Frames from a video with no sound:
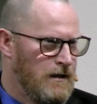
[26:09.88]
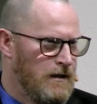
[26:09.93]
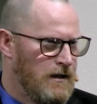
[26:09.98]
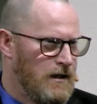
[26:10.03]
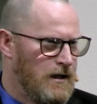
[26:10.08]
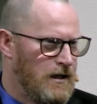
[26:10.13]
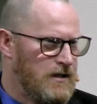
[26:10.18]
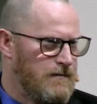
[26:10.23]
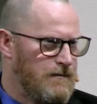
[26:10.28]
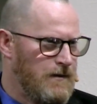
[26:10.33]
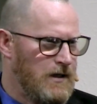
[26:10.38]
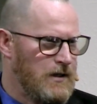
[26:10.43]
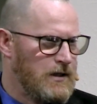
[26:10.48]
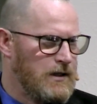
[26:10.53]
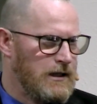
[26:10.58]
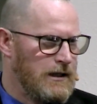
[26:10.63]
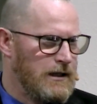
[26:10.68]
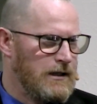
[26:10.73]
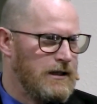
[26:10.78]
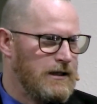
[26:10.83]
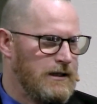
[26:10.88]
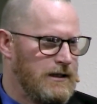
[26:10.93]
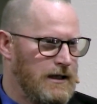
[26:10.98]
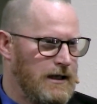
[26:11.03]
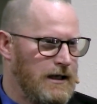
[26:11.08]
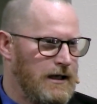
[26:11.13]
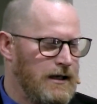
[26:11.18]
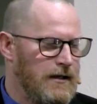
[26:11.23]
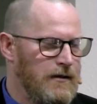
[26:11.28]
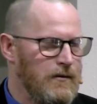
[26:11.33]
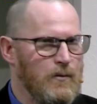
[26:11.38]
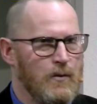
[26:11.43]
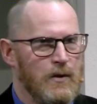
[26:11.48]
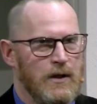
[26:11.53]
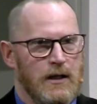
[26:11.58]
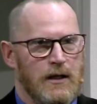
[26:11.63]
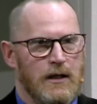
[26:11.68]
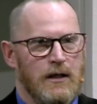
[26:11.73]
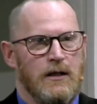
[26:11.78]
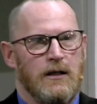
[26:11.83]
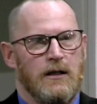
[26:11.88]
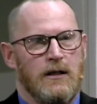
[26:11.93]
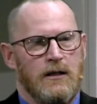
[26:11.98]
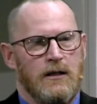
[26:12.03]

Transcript: Especially in a day when